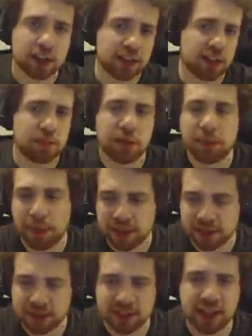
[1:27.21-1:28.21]
This is pretty
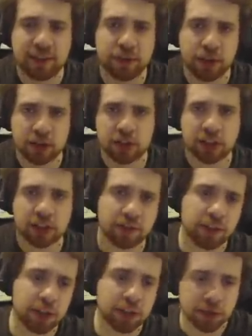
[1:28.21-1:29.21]
basic stuff, you can check the
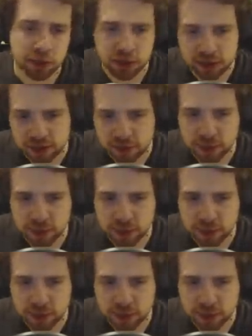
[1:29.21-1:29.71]
video for this.